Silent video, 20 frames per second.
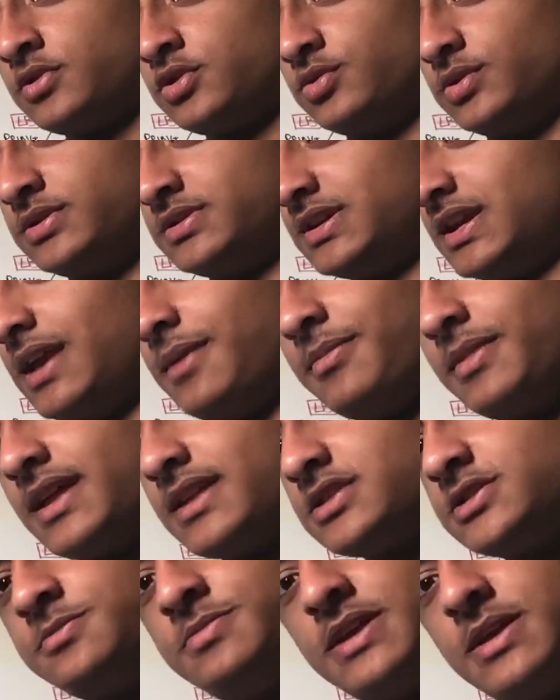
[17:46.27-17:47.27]
to a team
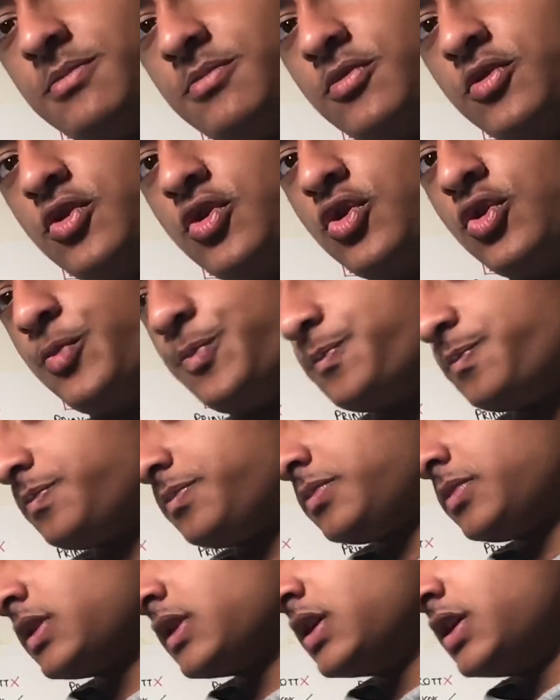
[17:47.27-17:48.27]
that's a bit more
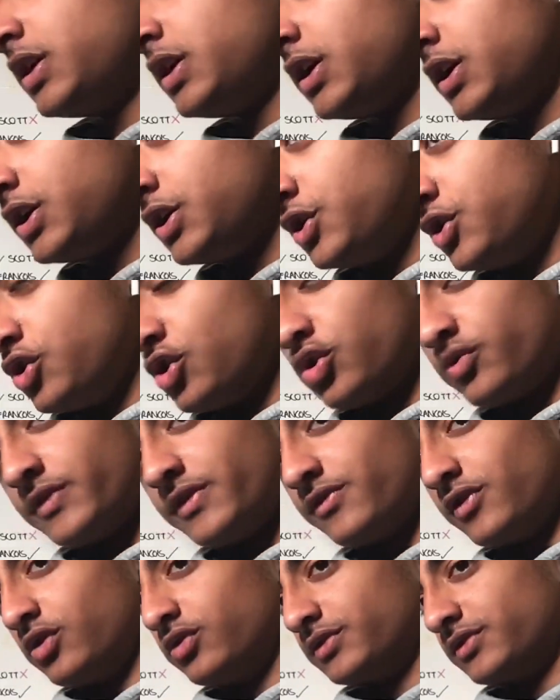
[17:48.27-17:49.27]
not
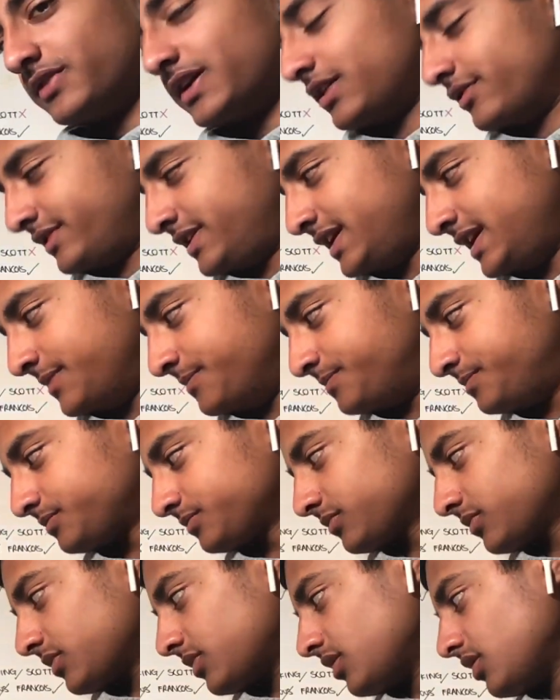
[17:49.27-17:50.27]
revolved around him.
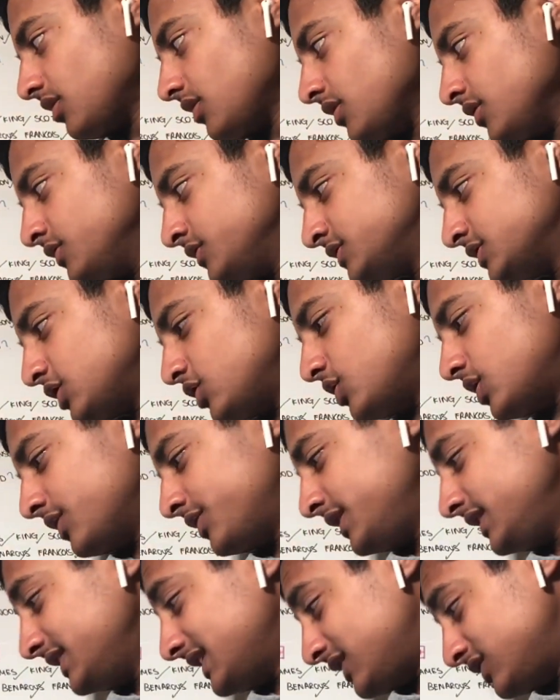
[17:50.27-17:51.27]
So I
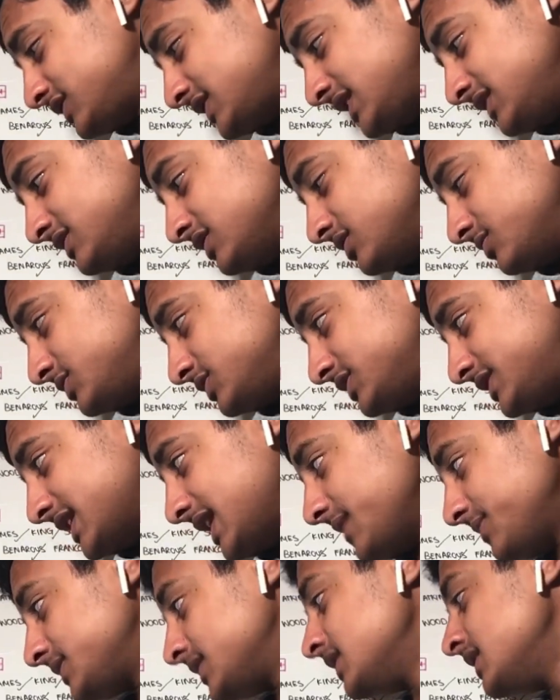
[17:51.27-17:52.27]
think that'll take time to
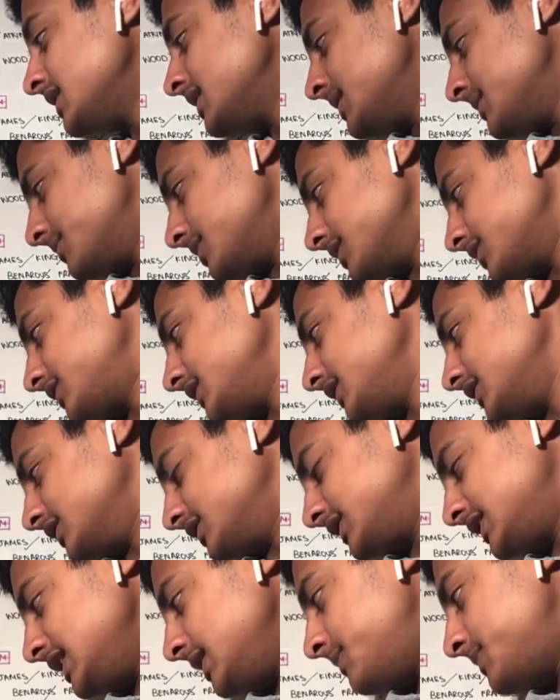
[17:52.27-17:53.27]
adapt, but I think I'd keep